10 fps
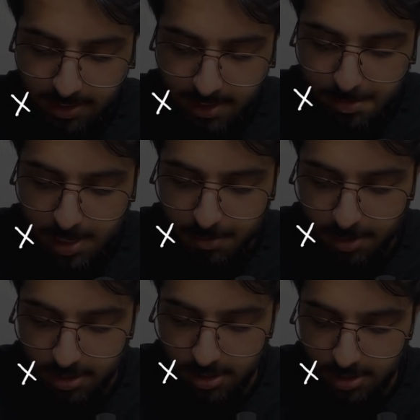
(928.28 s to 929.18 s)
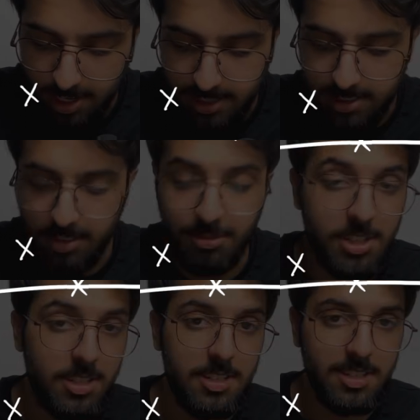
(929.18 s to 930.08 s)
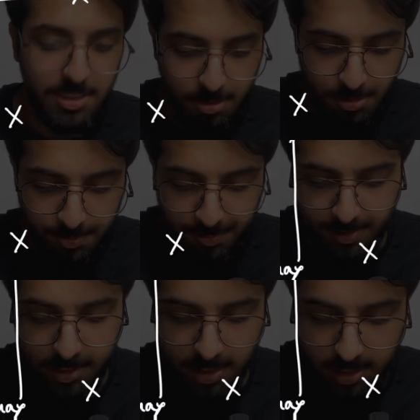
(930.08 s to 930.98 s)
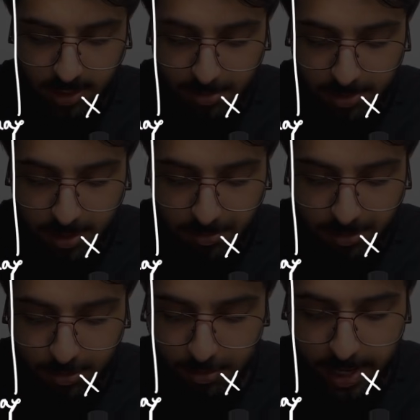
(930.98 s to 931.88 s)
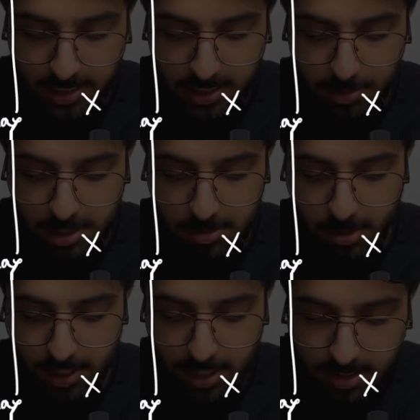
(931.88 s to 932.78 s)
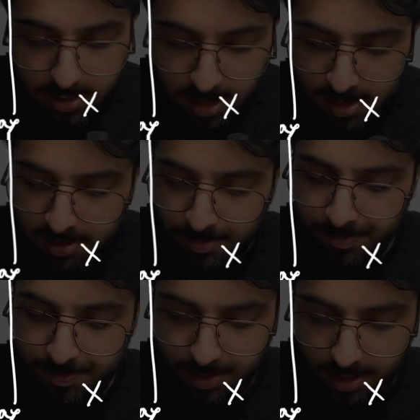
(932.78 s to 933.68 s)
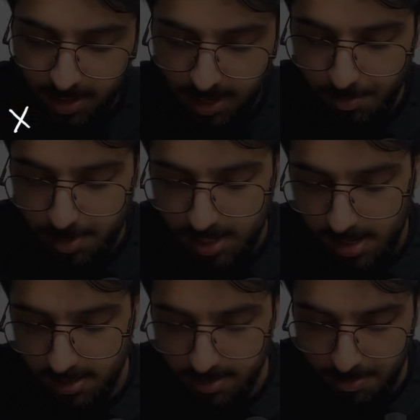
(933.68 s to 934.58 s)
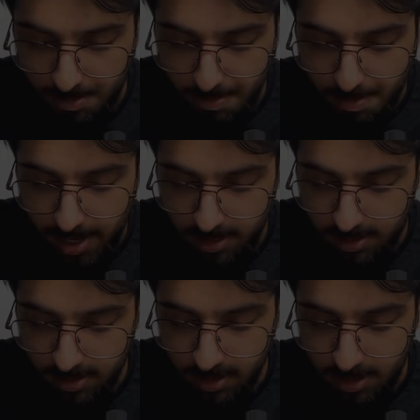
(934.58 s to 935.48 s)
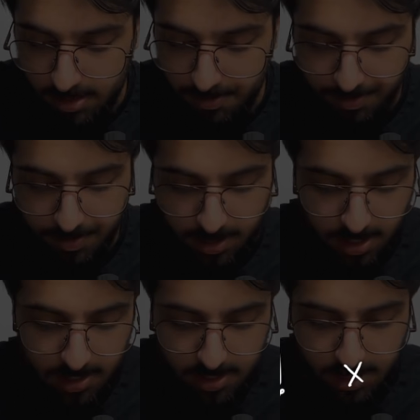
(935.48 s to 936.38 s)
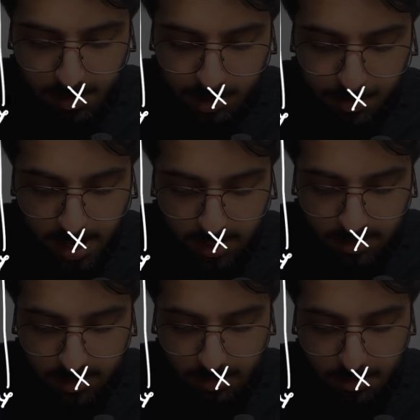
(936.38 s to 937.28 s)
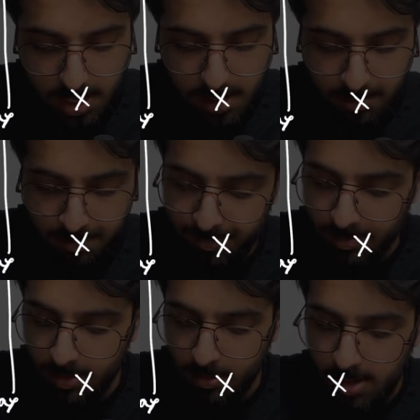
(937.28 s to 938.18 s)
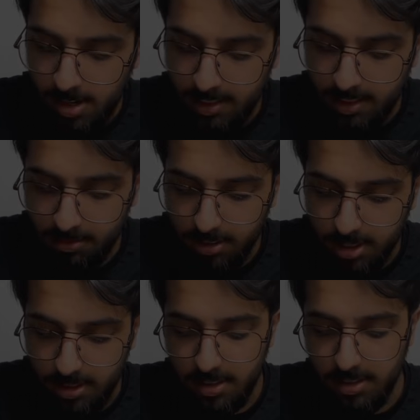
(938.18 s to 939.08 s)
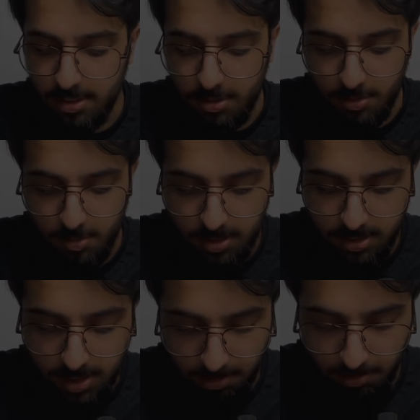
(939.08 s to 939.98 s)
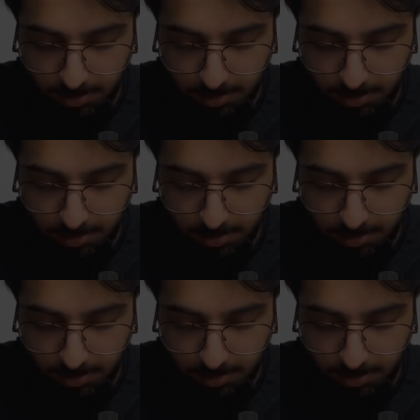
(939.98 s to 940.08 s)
the mean position, acceleration is 0, comes up to max displacement on the other side, and we get max again, and then it comes back to the mean, where acceleration is 0 once again.